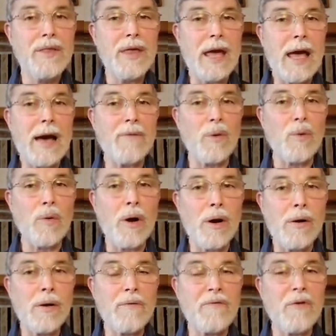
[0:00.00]
they have a
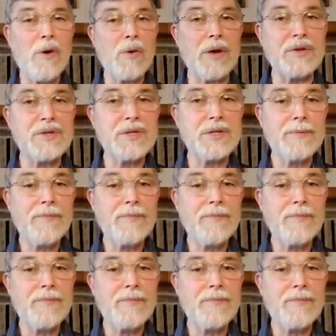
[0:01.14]
wrong focus.